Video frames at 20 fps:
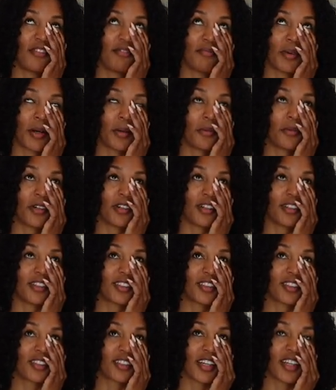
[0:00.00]
My
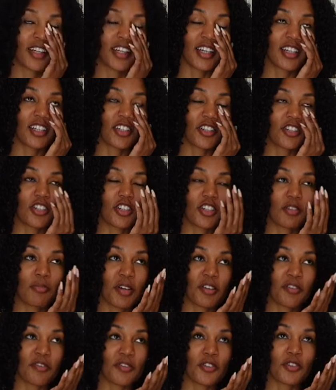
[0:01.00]
words, and English is
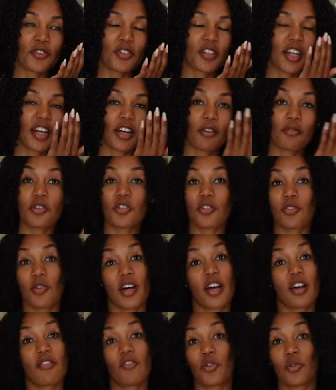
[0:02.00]
my first language, so
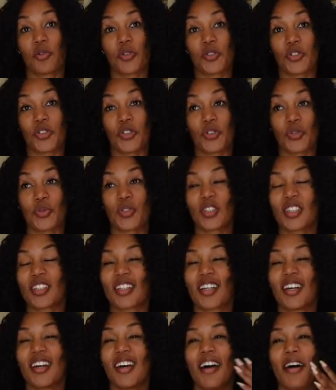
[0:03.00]
I have no excuse.
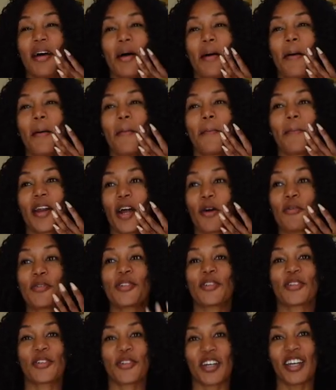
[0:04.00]
But I
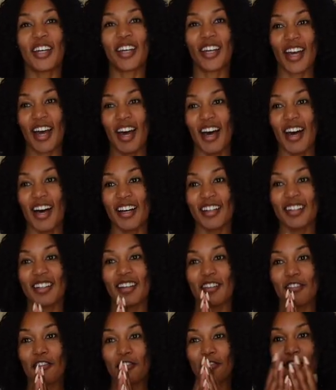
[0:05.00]
was looking at
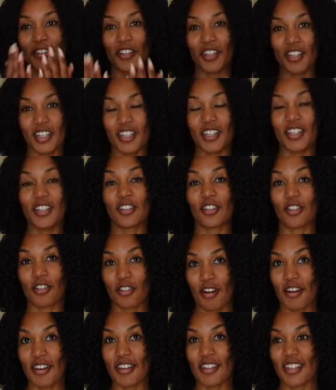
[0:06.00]
fajita
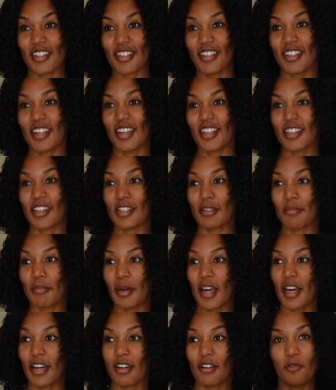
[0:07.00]
crusts, and this
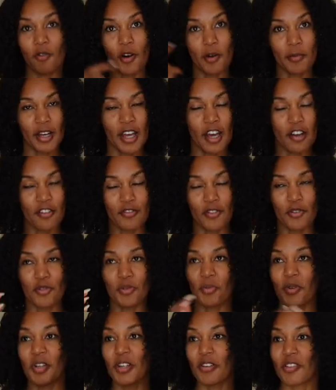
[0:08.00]
man, while my
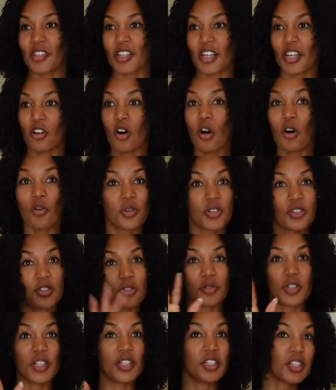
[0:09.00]
headphones were in, was like, oh, it's
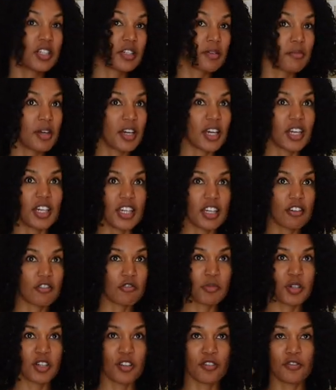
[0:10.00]
so easy to make, and he
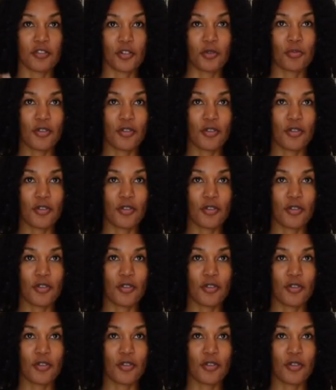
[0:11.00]
gives me a full